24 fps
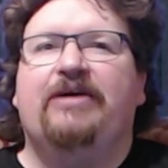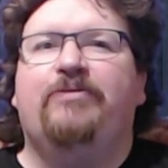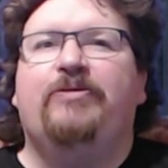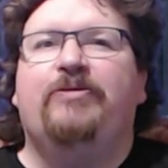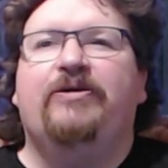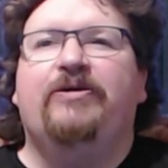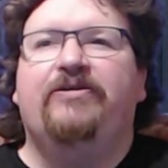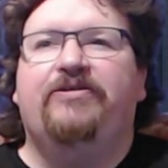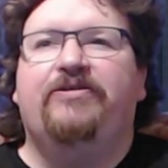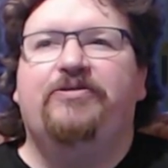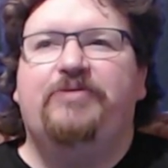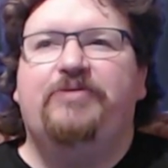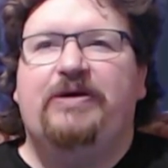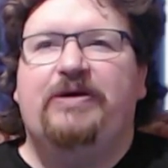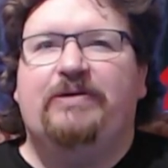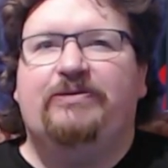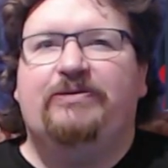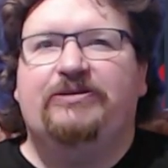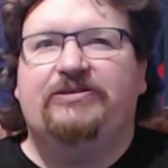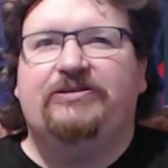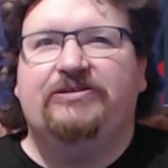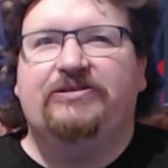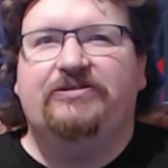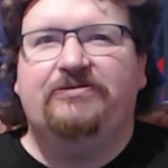the Kepler to be
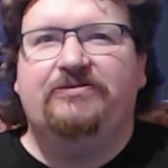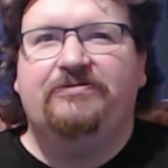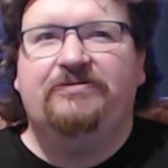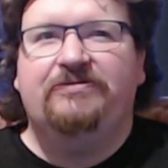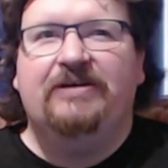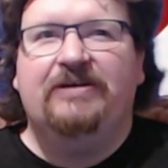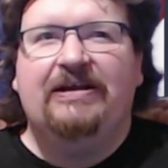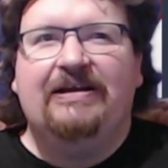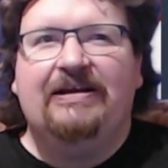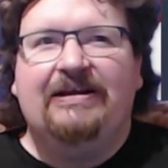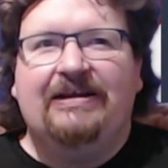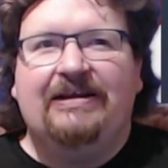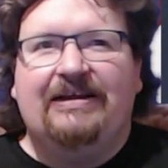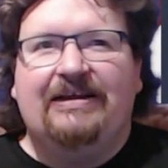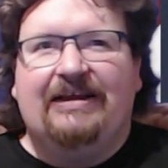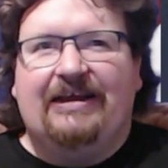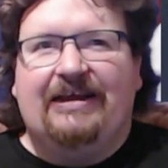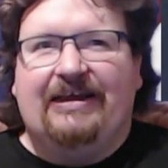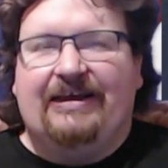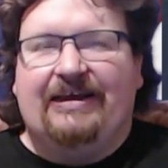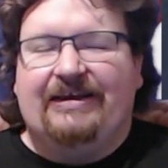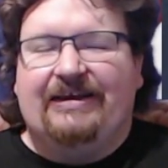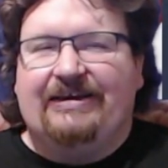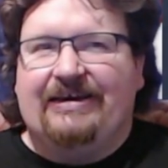able to
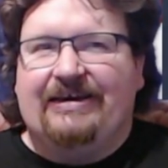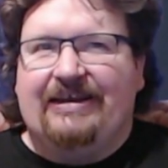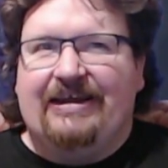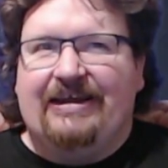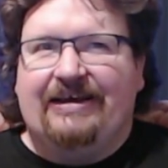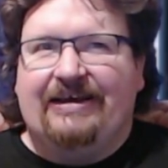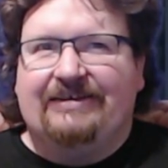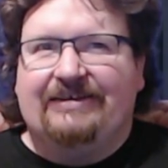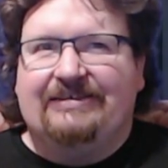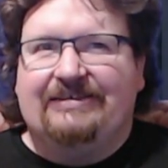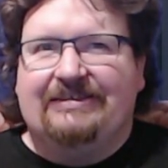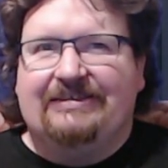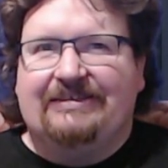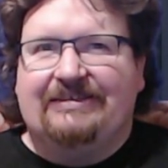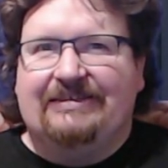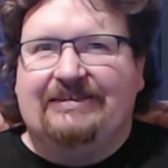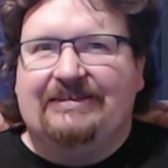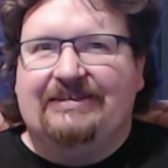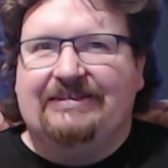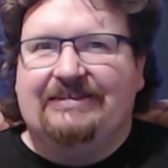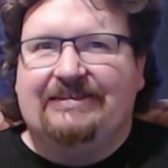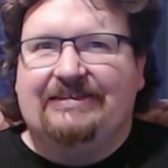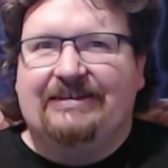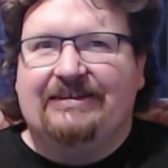get access
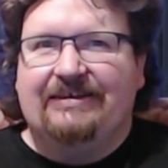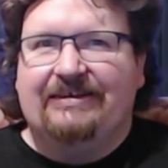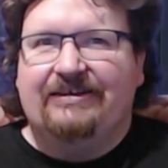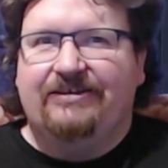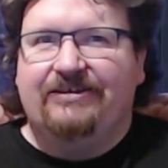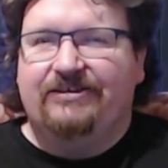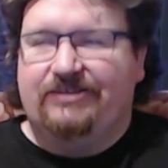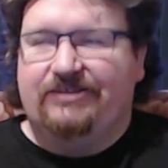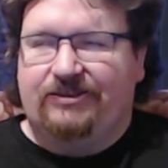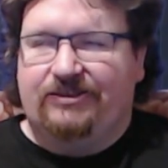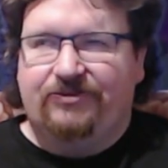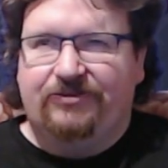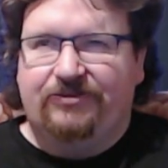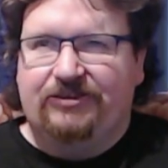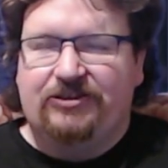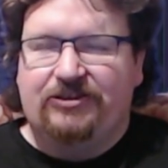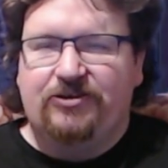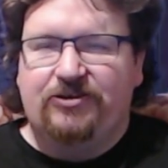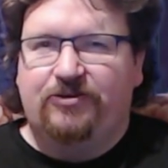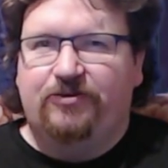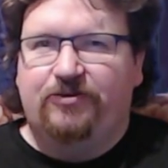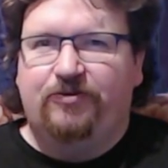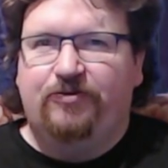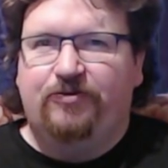to this thing, because there is
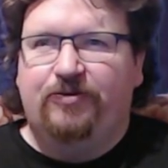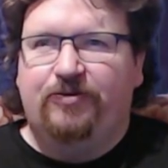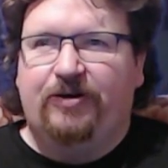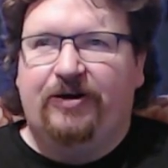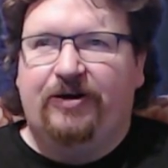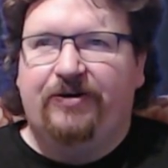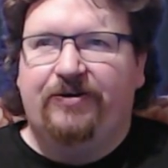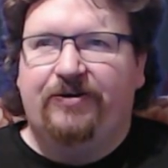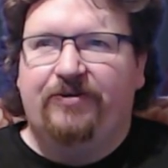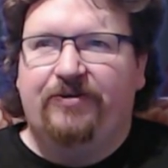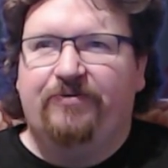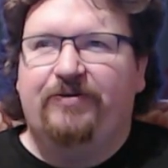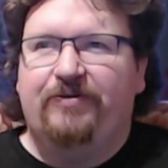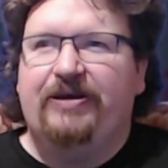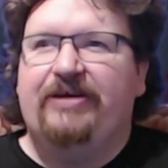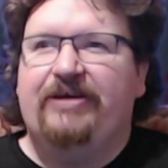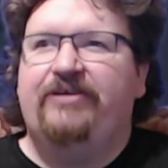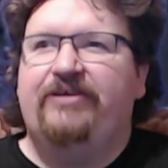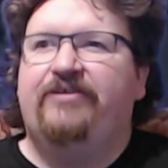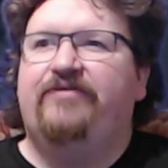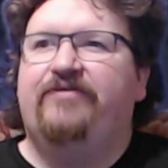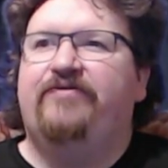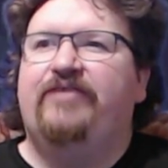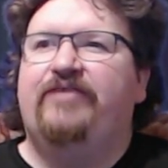no other
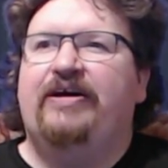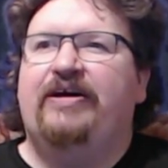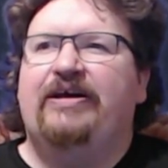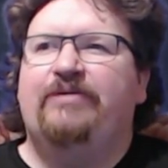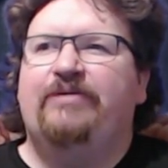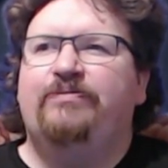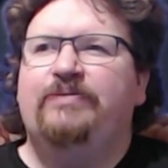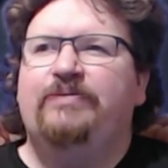way of